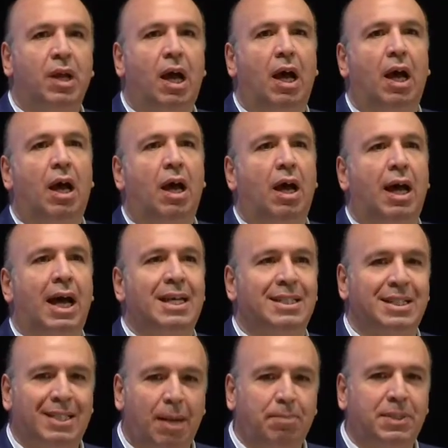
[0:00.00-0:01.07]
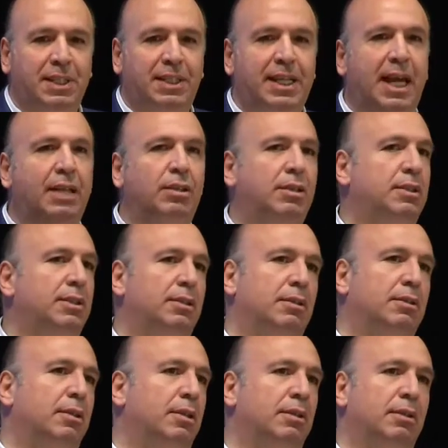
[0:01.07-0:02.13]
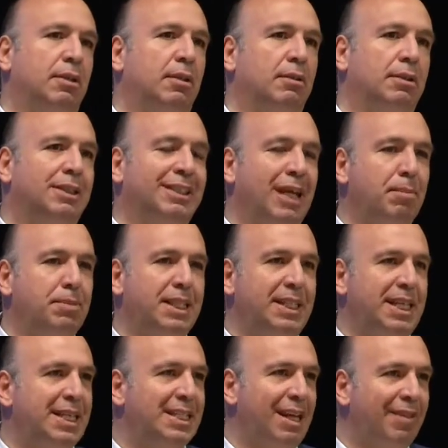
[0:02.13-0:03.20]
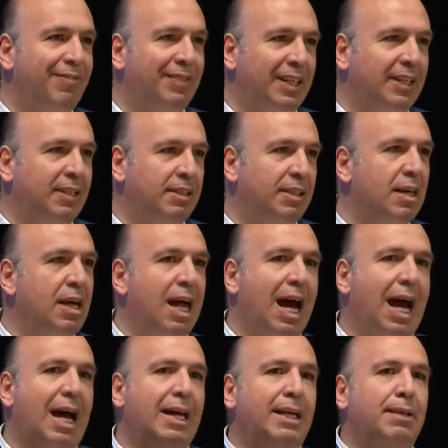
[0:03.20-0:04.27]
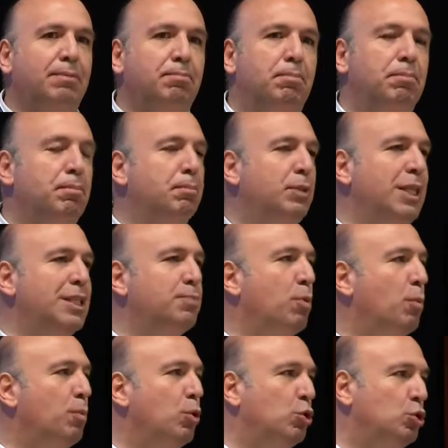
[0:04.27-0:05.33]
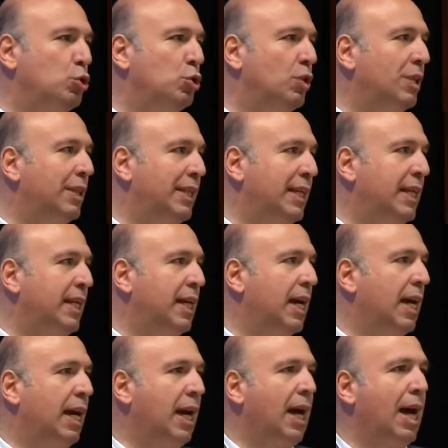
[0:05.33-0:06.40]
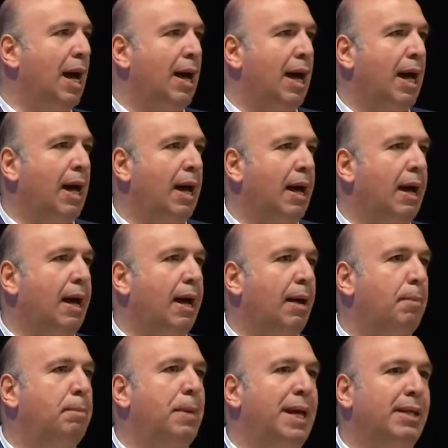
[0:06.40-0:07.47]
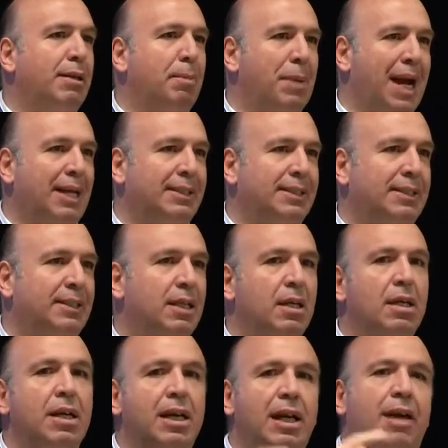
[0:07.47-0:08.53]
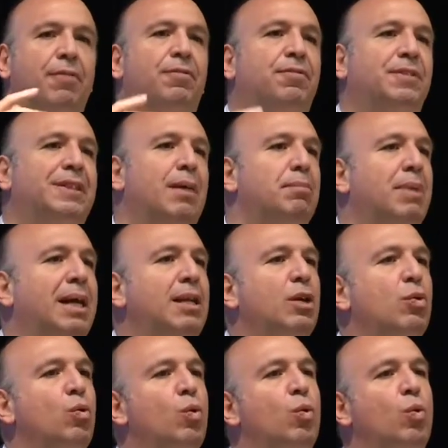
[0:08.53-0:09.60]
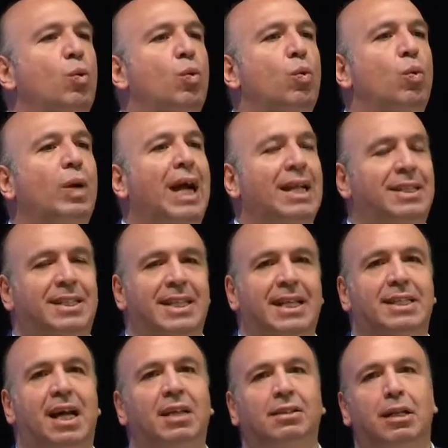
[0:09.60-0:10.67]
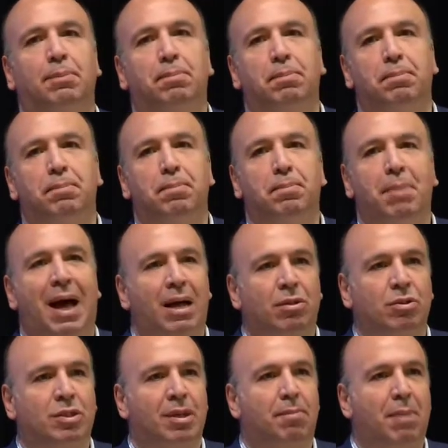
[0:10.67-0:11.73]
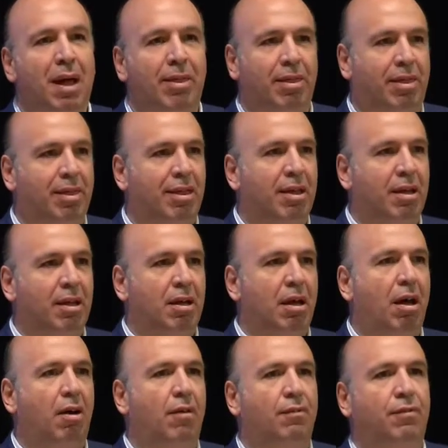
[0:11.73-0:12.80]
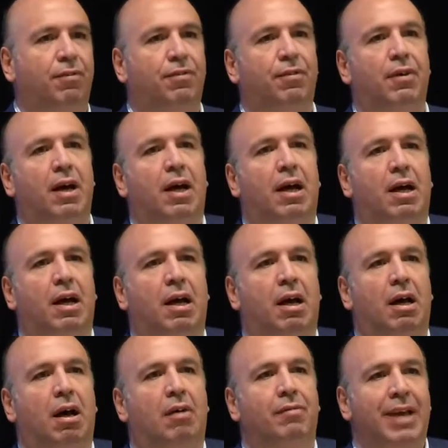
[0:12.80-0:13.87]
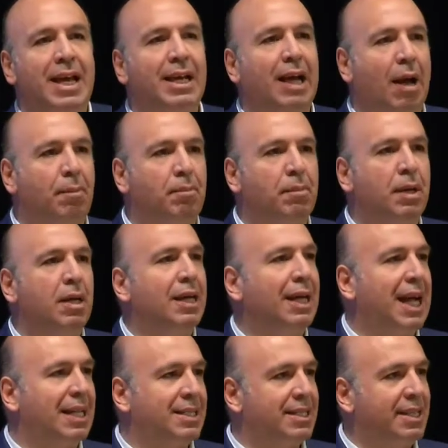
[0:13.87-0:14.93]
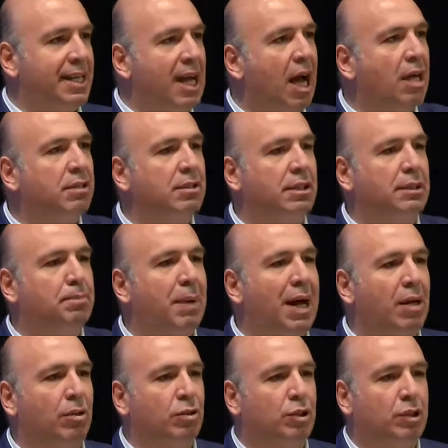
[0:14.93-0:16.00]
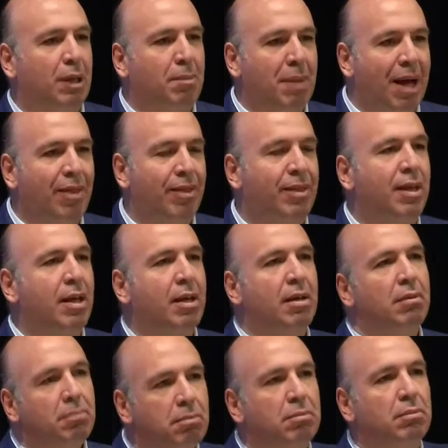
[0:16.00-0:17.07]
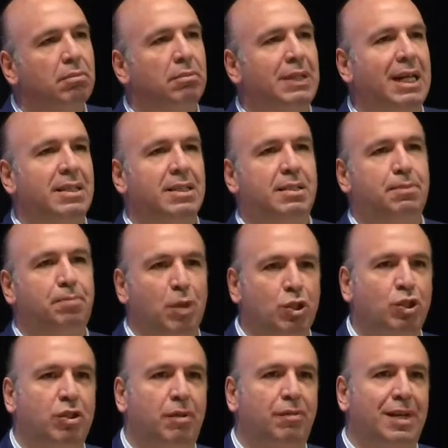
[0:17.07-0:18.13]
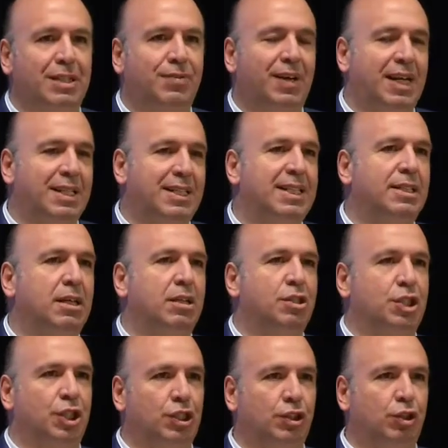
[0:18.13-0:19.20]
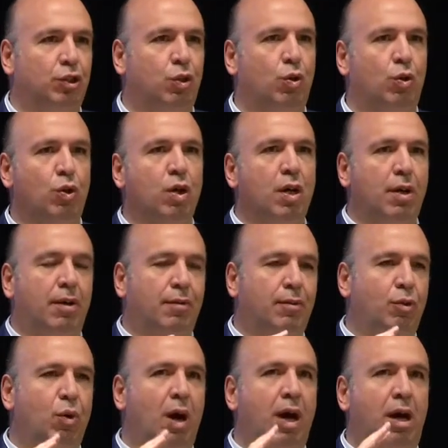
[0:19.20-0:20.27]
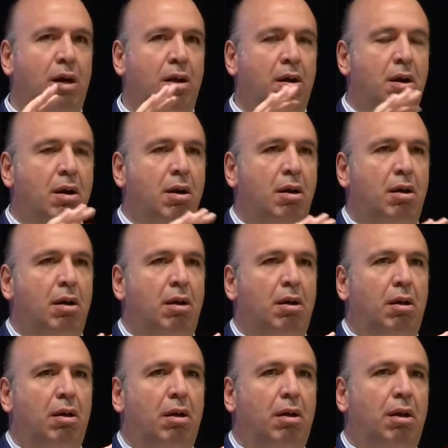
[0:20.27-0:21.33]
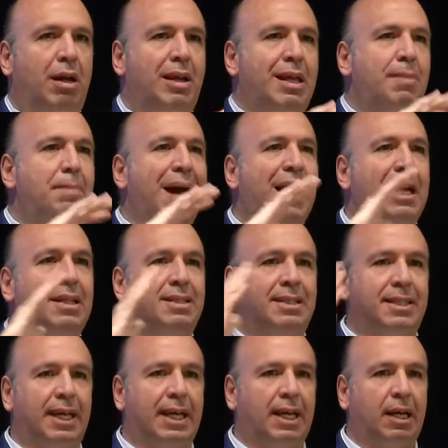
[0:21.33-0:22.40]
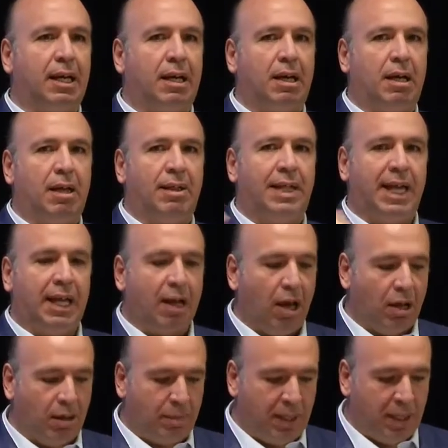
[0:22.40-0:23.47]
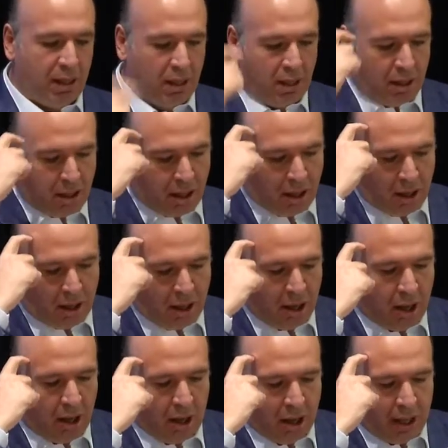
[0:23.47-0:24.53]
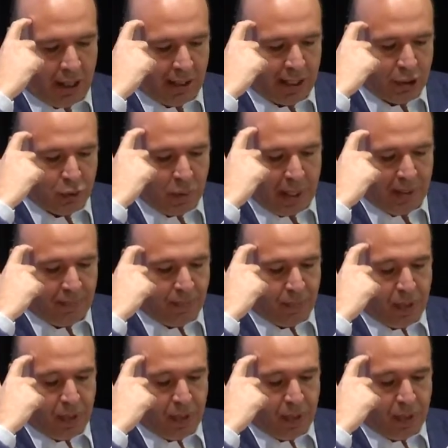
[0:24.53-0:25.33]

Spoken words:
as a subsidy and the subsidy is lifted, I disproportionately pay the price. If somebody who gets £600 a month of income gets £300 a month, that's positive as far as he's concerned. So you are rebalancing the economy in this way.